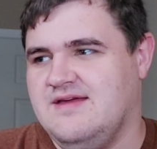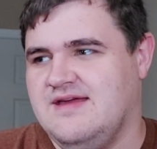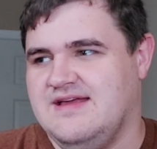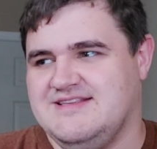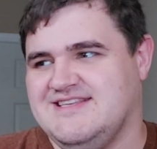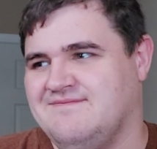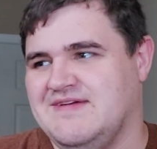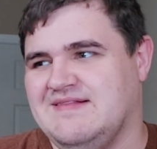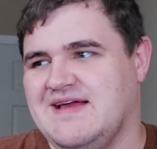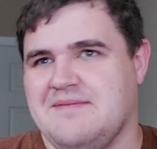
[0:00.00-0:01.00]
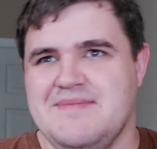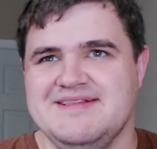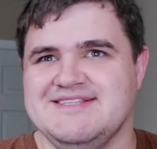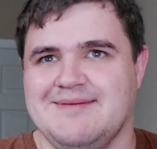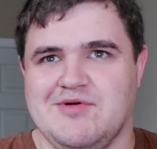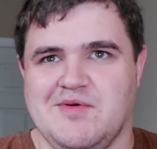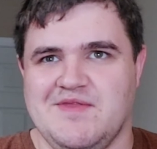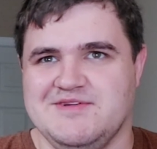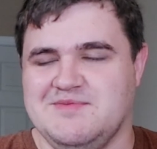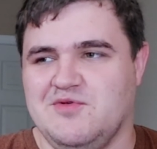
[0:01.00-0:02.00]
it's something like Midsommar, where
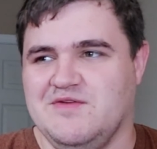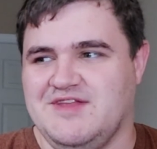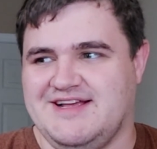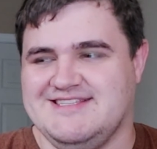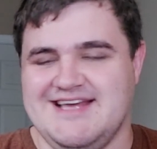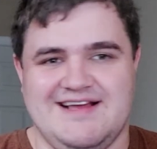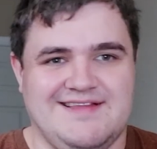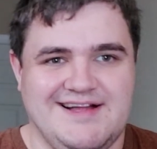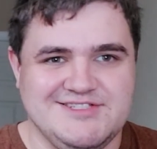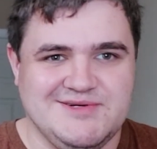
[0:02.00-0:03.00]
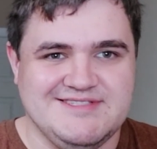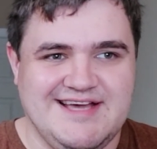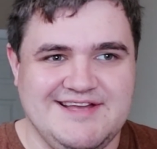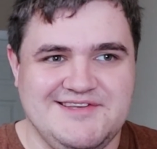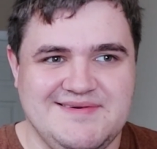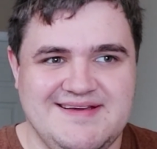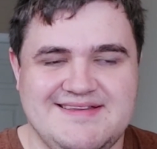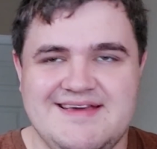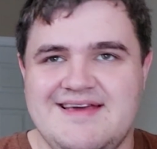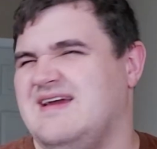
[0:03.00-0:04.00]
there's more of like a psychological side to it.